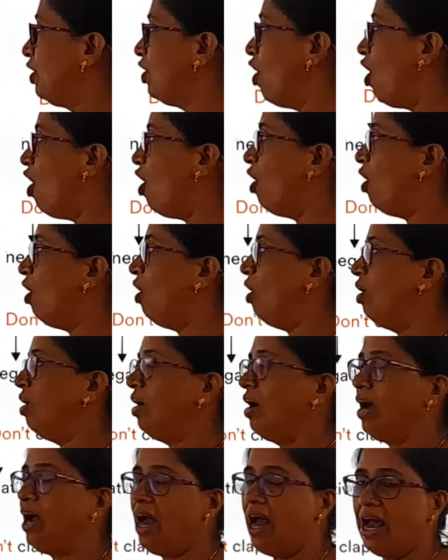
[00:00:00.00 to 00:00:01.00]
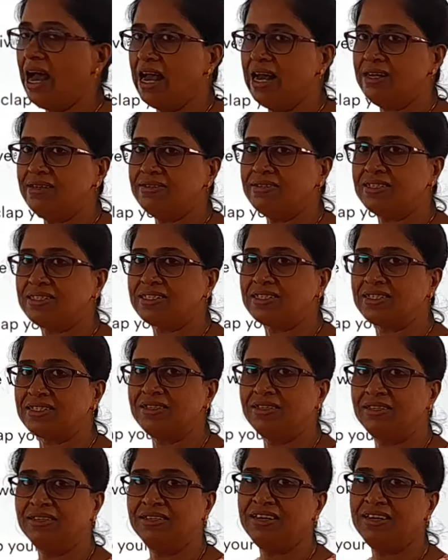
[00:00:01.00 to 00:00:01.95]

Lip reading: your hands.